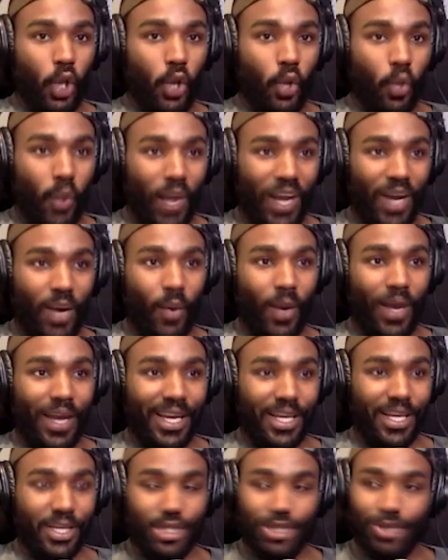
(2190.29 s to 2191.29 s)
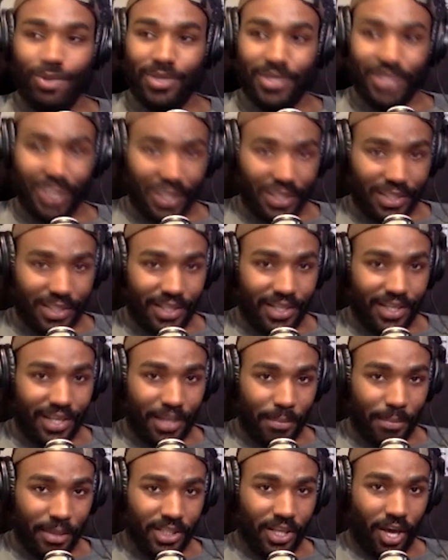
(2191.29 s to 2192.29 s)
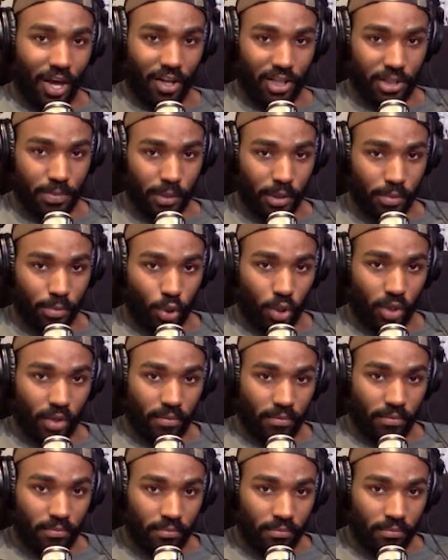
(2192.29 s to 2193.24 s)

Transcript: went away as soon as I did a McDonald's billboard.